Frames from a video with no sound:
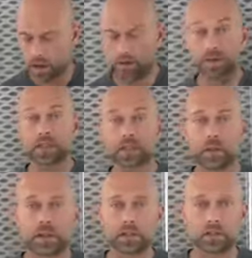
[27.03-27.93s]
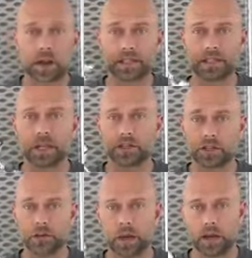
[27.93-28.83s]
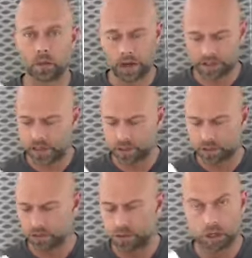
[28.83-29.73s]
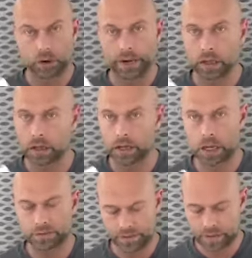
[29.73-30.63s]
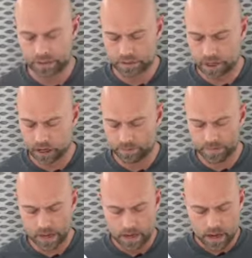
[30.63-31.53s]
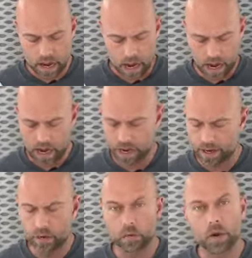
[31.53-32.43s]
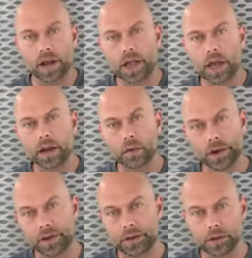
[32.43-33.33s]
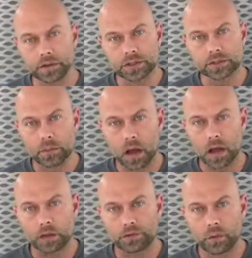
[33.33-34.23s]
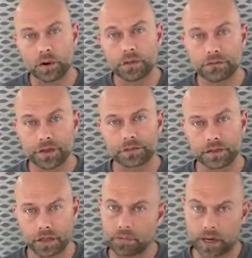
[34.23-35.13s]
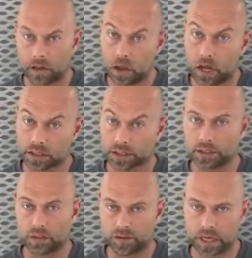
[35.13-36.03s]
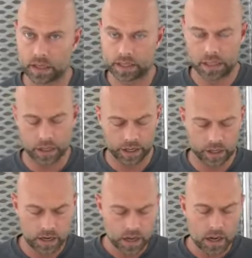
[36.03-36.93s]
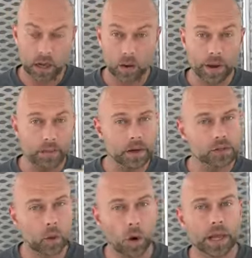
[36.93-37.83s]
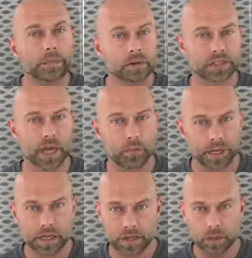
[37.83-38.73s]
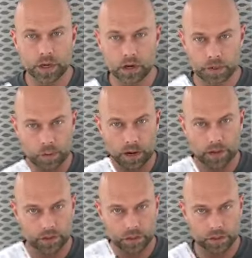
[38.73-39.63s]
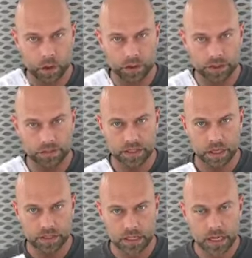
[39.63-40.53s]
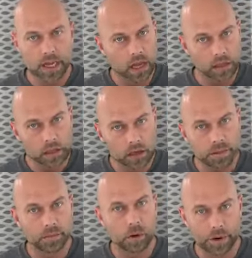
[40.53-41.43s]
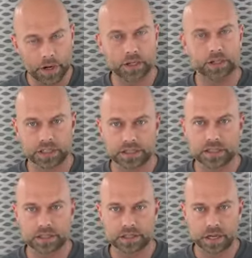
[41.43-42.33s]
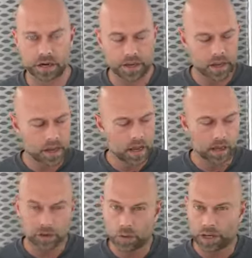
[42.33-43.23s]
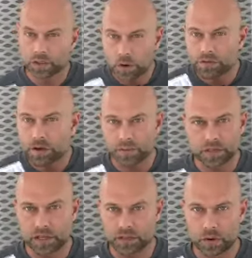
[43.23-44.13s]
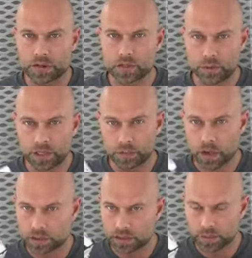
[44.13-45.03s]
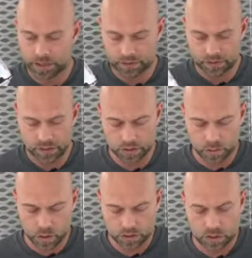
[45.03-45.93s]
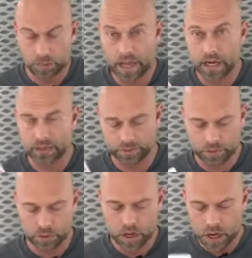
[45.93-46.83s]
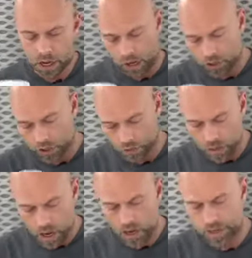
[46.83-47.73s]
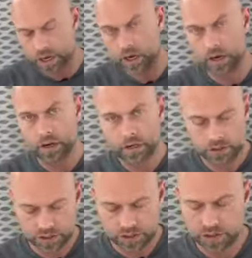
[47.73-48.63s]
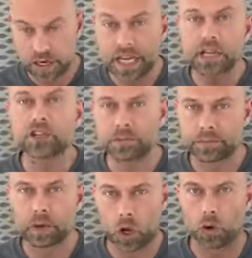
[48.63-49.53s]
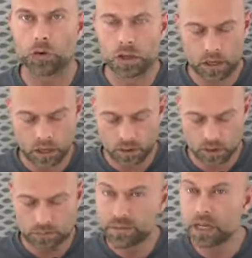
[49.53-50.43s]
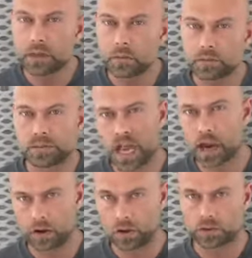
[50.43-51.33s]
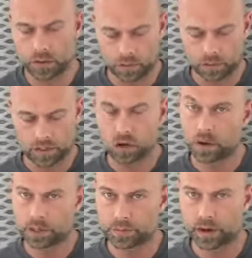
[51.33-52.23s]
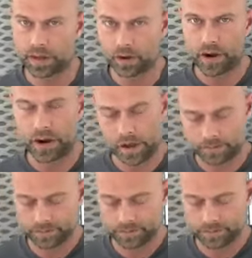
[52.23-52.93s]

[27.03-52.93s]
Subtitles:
For this, I'm going to use my TH2, my Iwata TH2. It's a great little gun for this. I went ahead and reduced my 40-50, my gloss UV-LS clear. I went about 20% because we are spraying through a smaller tip size. A little bit more reduction is necessary. 20-25% is right in the sweet spot to spray through something small. So I'm going to actually put a coat on here just as an adhesion coat, a little medium tack coat. So we're going to go ahead and spray that right now.